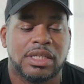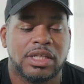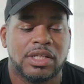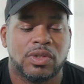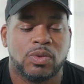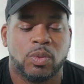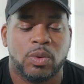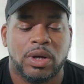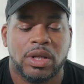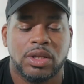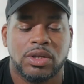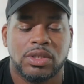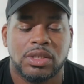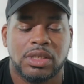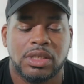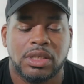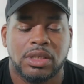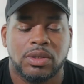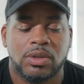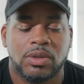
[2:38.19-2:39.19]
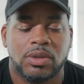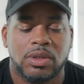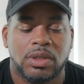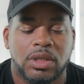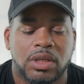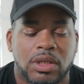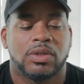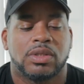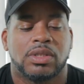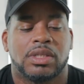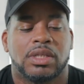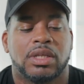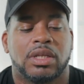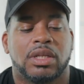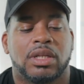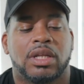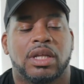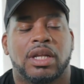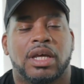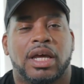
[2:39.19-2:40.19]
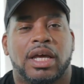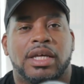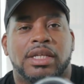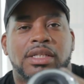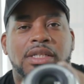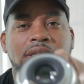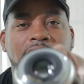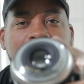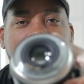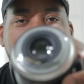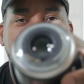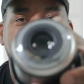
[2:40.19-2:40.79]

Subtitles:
is weather sealed. You'll see that it has a